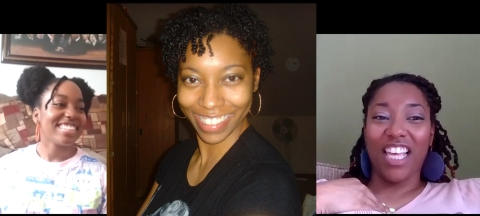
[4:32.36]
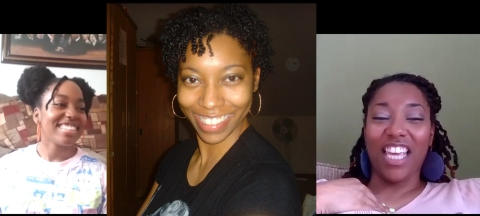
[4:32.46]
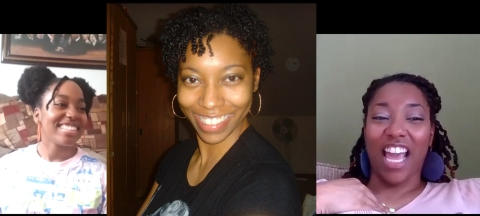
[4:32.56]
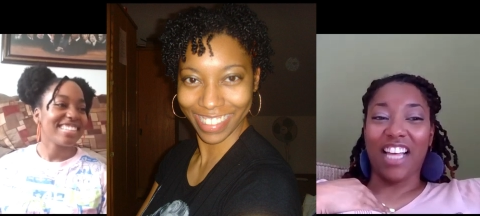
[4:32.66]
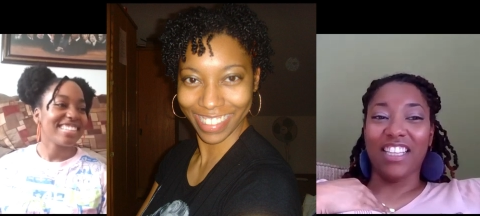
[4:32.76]

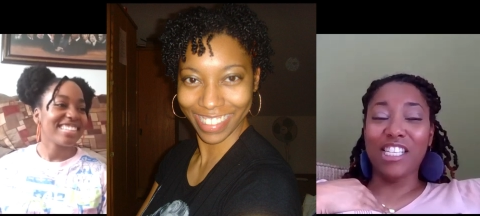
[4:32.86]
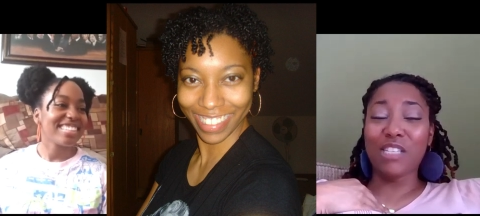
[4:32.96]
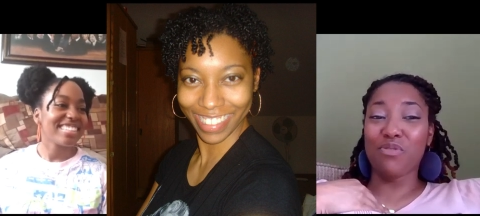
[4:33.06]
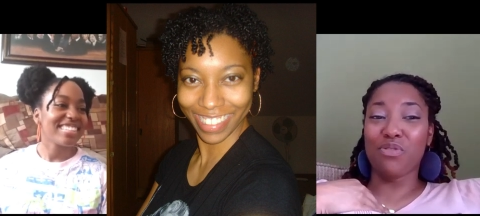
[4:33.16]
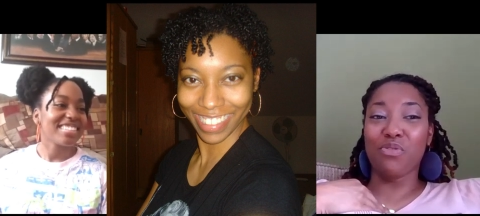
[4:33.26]
Speaker 1: Yeah, this
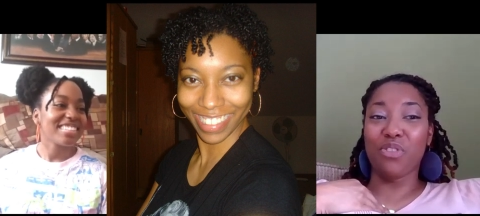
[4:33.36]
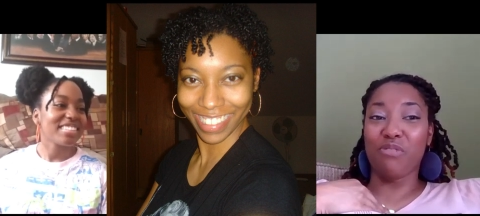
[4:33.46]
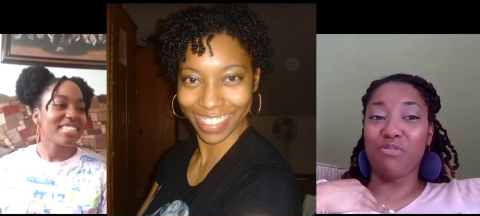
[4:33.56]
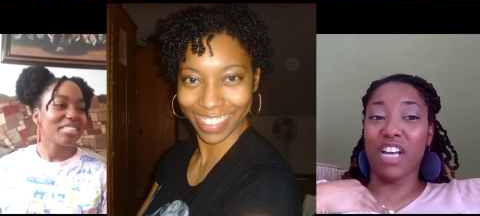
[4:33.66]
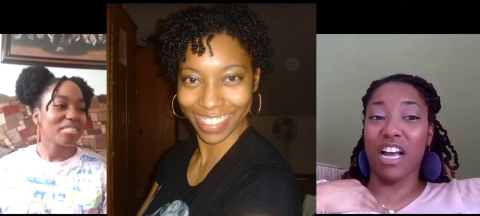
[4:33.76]
was during
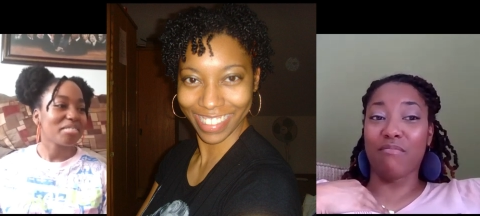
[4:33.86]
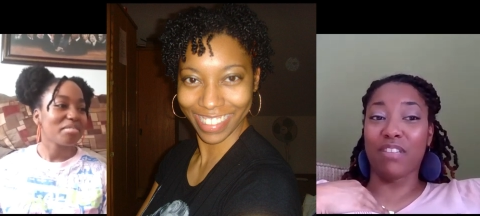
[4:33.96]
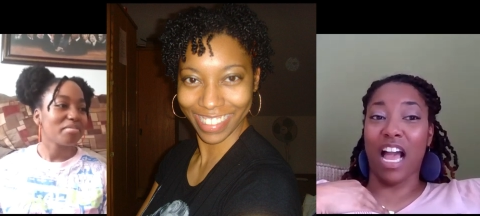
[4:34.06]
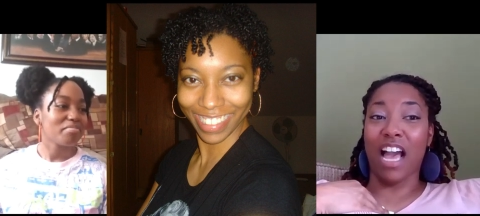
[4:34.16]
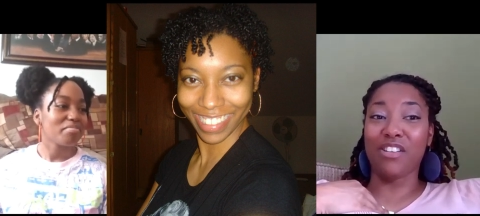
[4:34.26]
those times
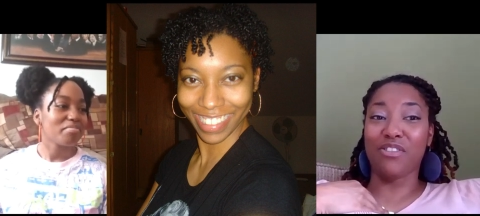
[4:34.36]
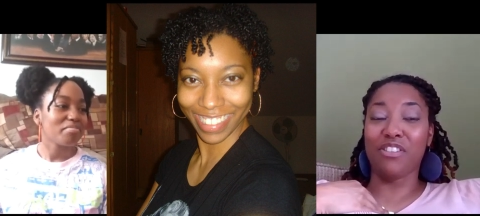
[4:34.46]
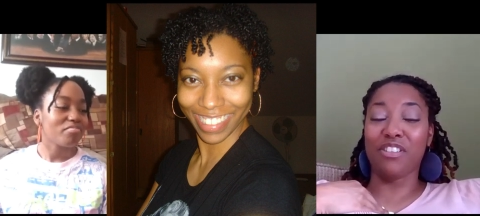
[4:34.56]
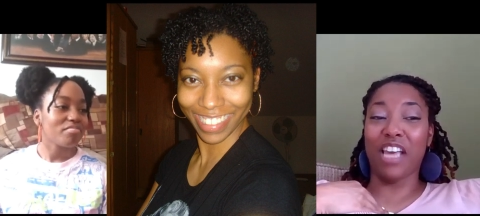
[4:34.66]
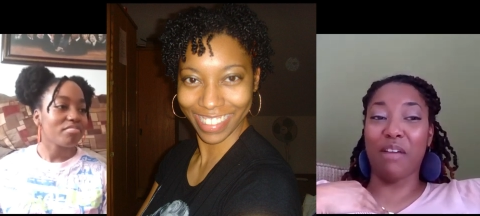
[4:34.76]
that I used to
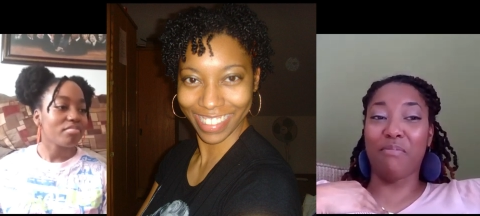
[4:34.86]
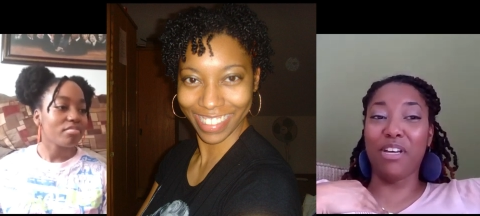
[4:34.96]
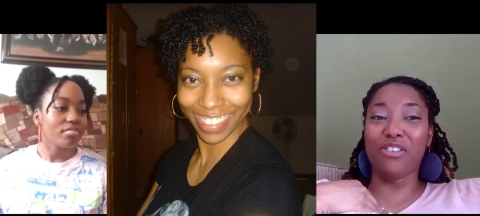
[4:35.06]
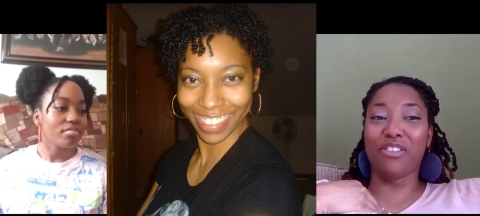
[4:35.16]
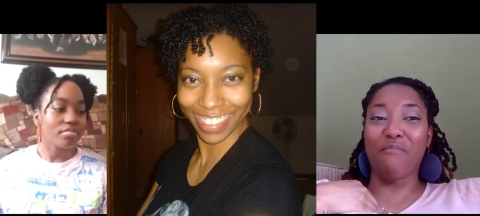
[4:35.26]
just take
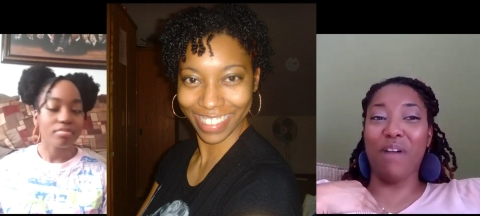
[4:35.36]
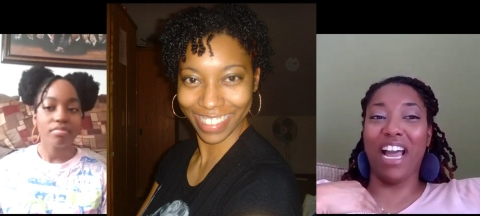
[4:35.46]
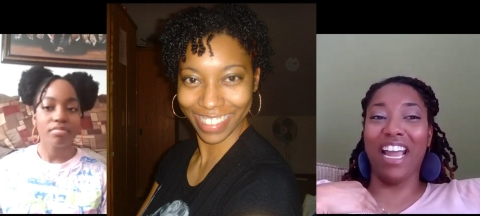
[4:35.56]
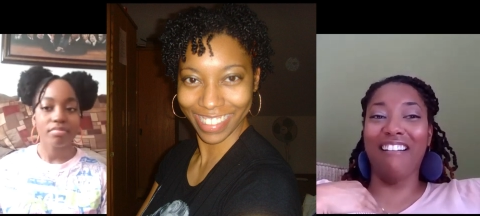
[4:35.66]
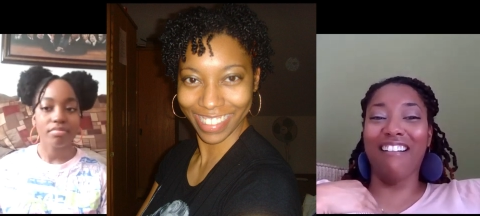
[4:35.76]
pictures of my
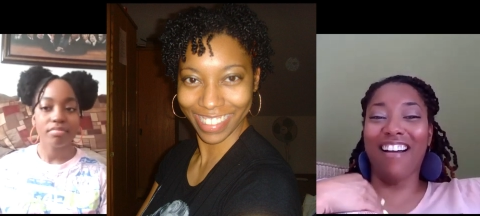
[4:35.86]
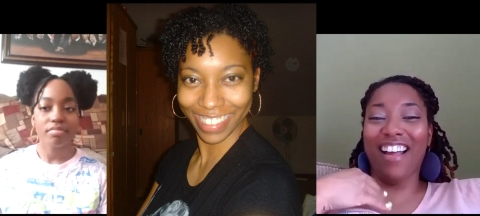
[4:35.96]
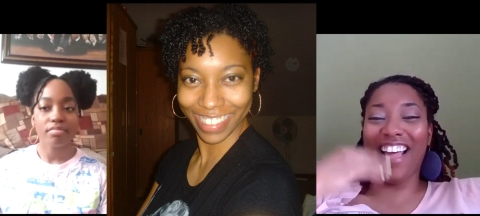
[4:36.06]
hair.